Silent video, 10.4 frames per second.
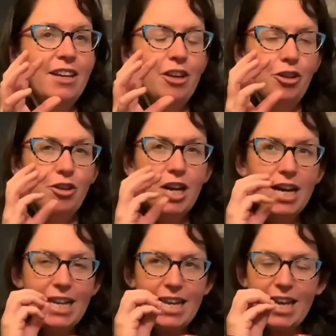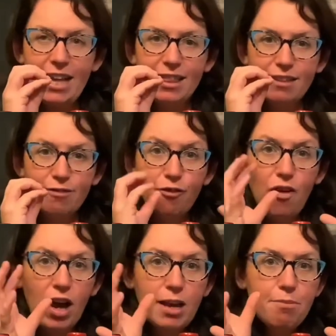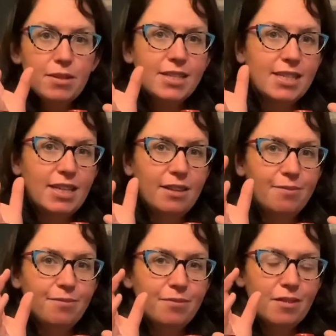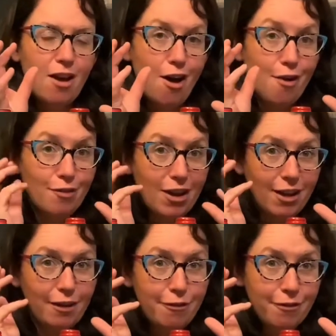you kind of get this vibrancy of life